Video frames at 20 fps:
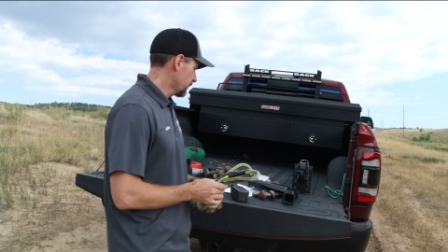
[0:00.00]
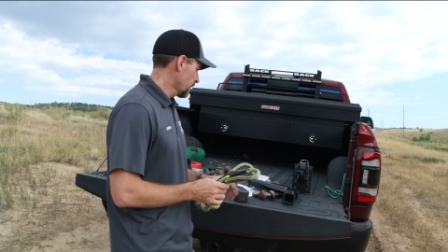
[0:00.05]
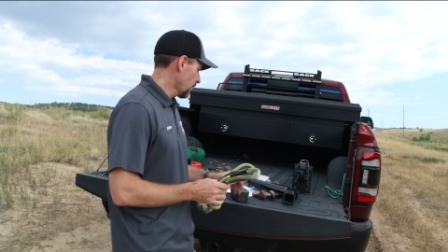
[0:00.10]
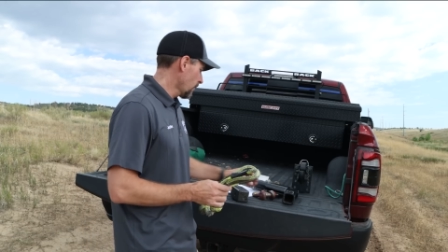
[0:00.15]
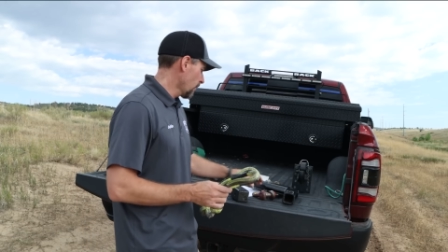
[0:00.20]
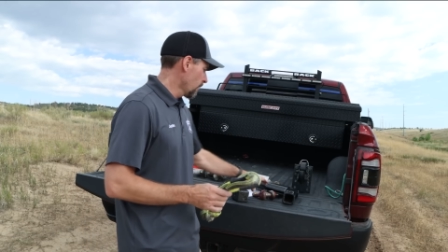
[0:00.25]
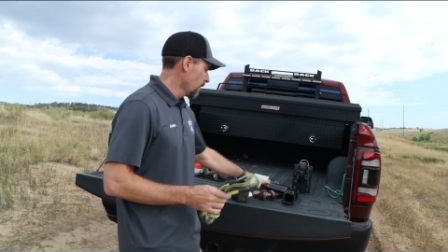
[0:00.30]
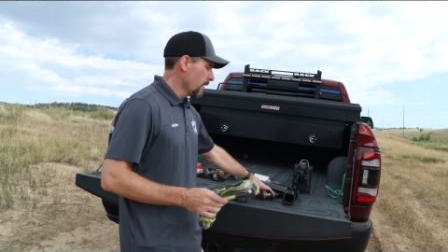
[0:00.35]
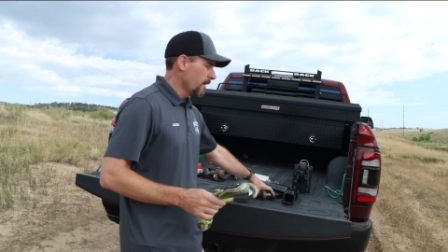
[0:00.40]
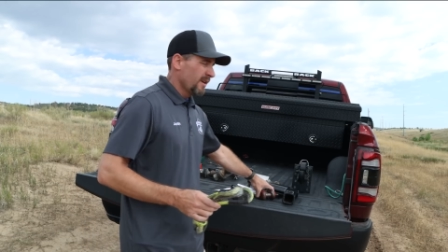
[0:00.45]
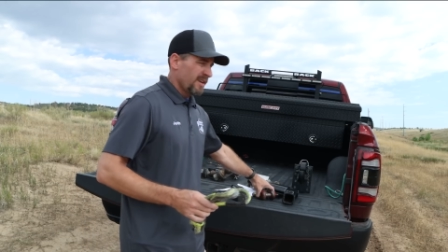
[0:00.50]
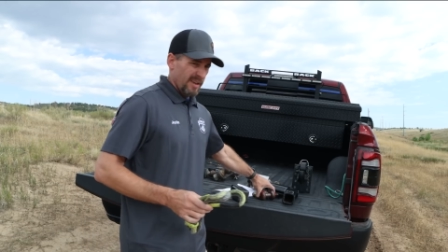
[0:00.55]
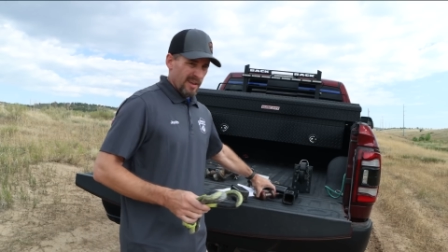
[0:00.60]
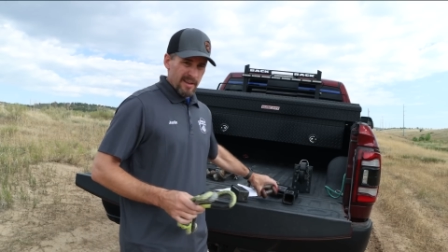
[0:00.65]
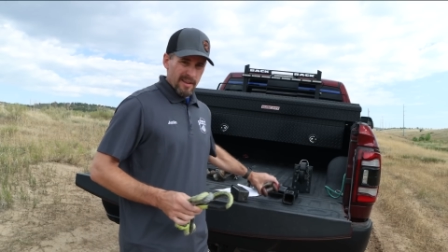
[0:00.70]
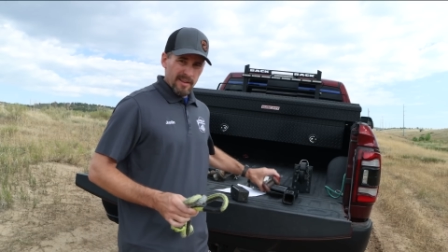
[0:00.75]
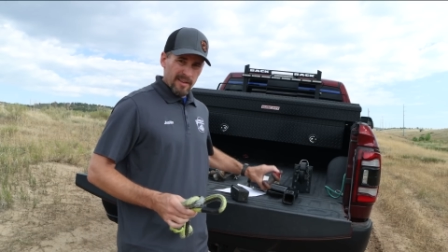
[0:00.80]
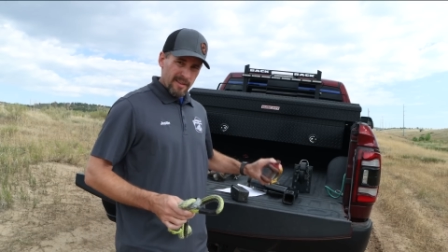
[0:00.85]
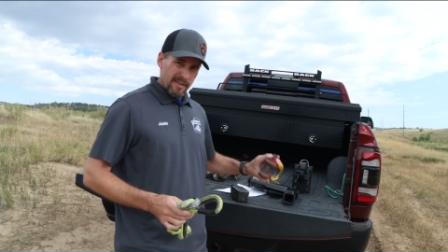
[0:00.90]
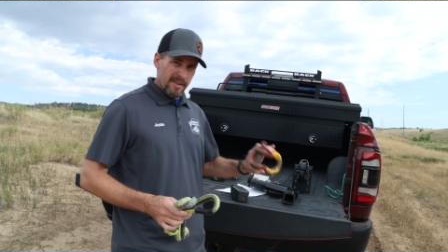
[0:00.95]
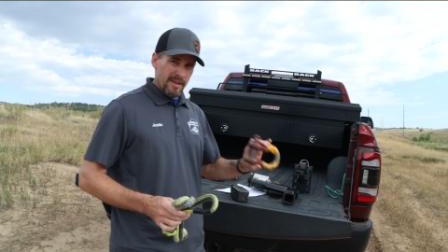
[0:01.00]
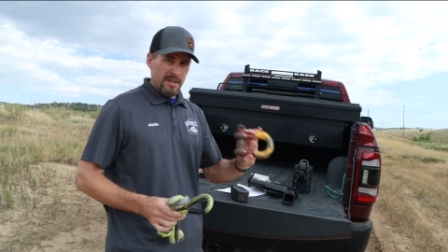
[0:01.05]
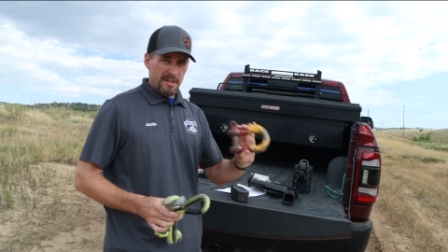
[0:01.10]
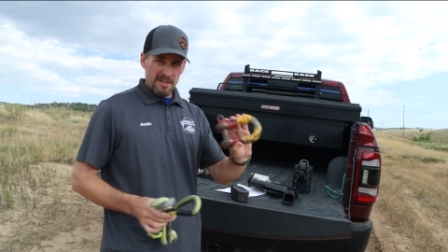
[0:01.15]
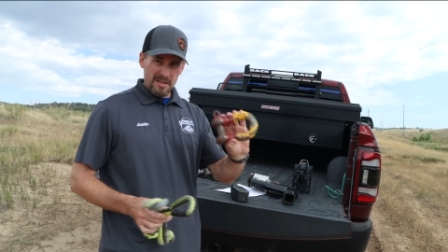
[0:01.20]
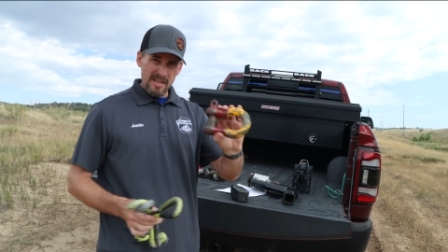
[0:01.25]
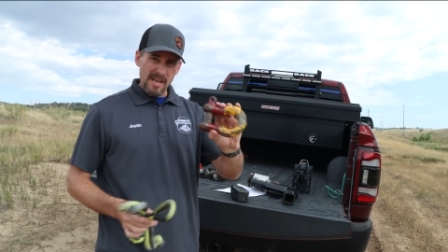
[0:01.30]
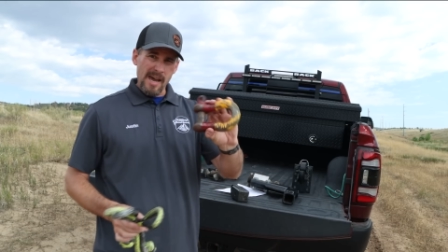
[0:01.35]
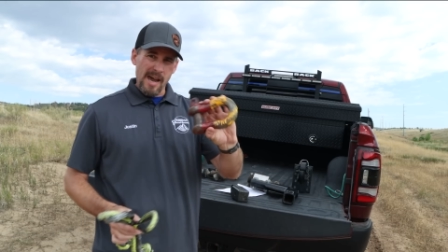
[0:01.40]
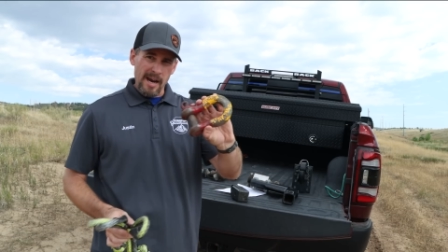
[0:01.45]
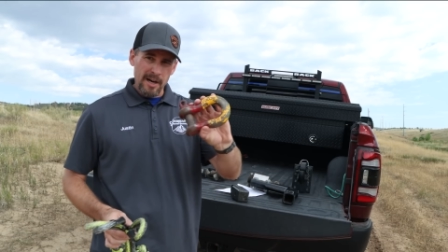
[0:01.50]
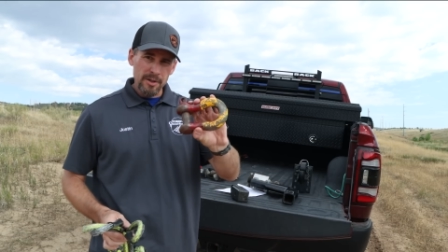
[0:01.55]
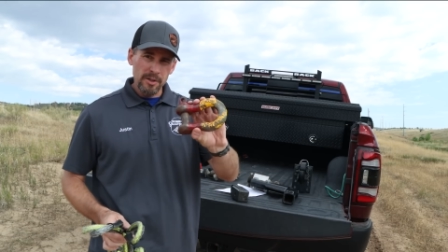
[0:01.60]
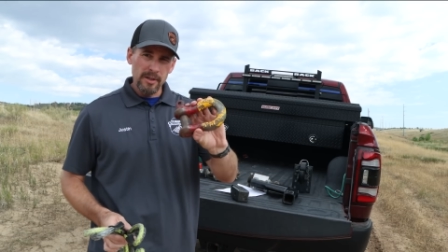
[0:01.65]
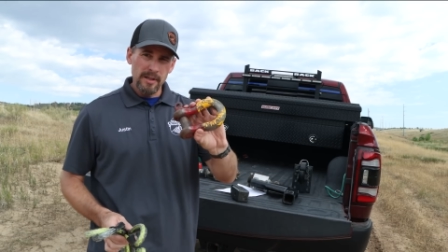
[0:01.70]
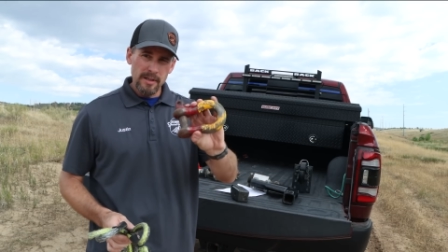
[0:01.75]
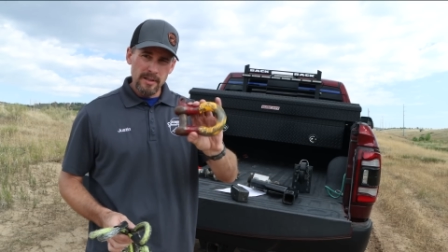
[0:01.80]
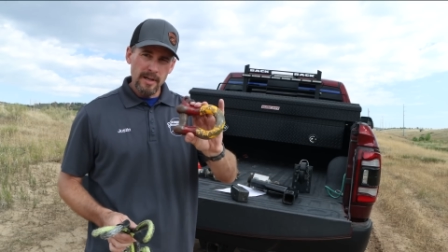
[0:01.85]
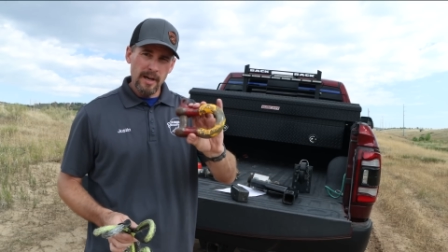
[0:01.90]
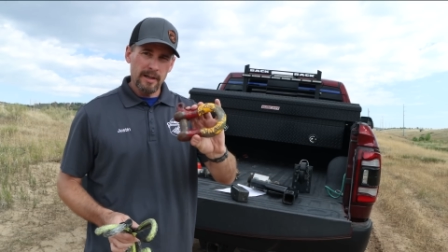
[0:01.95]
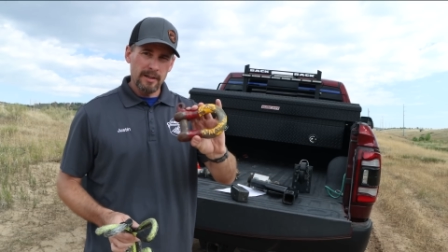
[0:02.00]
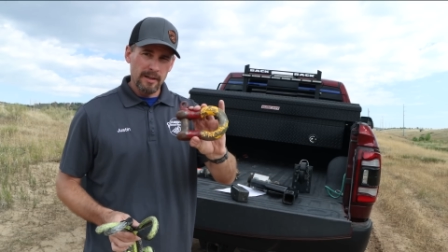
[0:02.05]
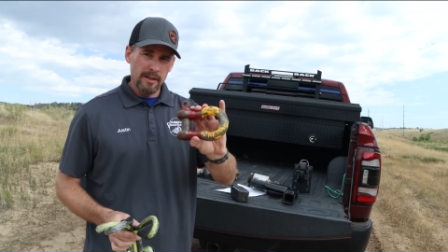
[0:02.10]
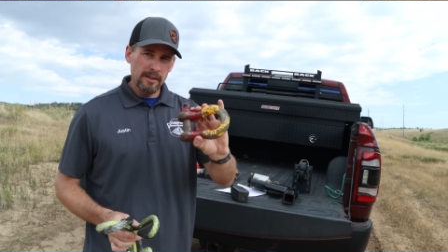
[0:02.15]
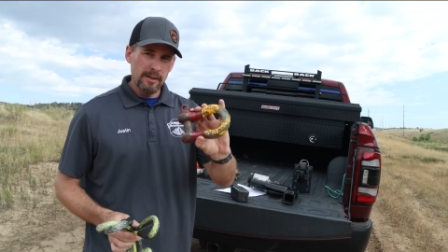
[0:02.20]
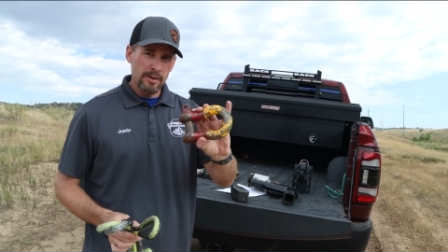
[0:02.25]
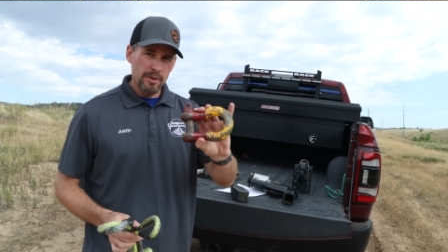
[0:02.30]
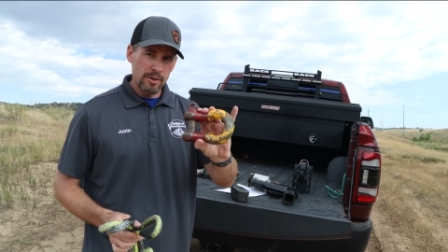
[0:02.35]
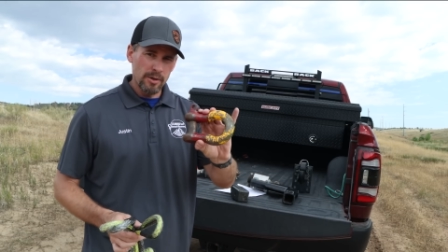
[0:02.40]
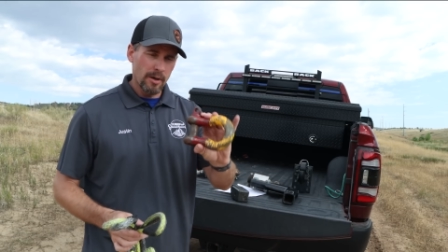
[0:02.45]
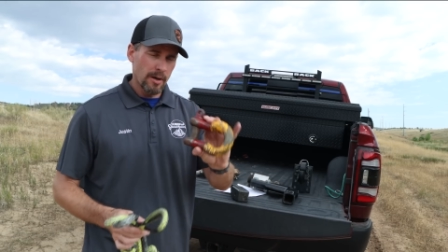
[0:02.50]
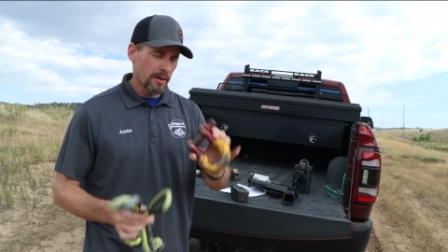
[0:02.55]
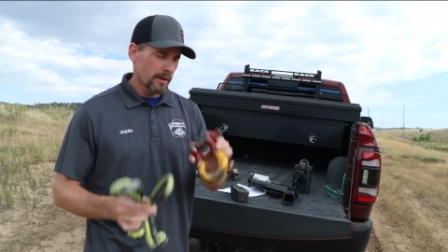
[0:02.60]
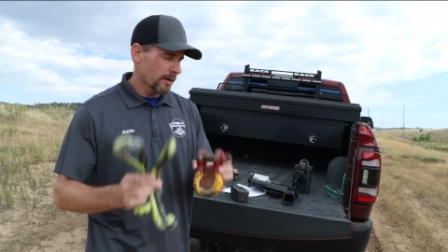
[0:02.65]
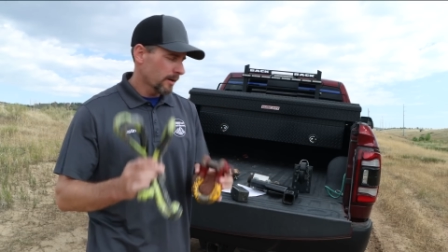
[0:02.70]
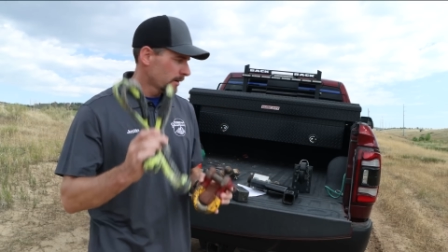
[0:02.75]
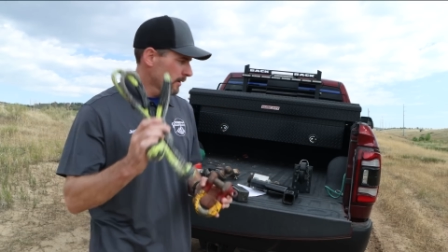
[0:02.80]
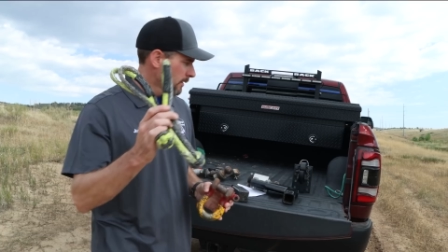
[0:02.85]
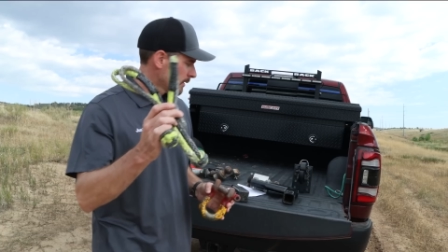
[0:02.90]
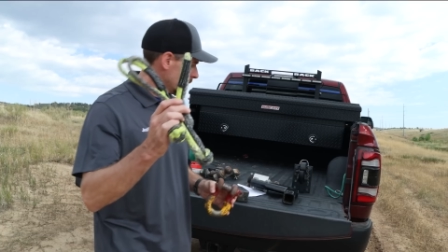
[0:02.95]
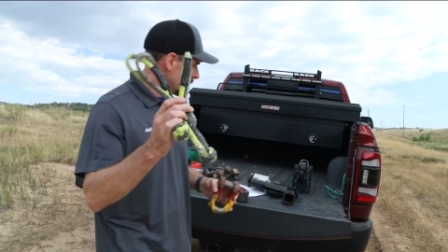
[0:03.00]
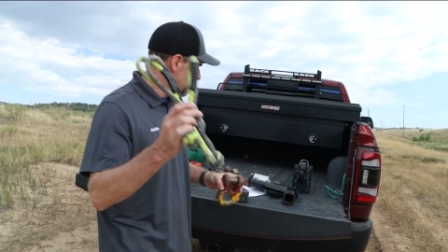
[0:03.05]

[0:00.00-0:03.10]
So this is actually technically stronger.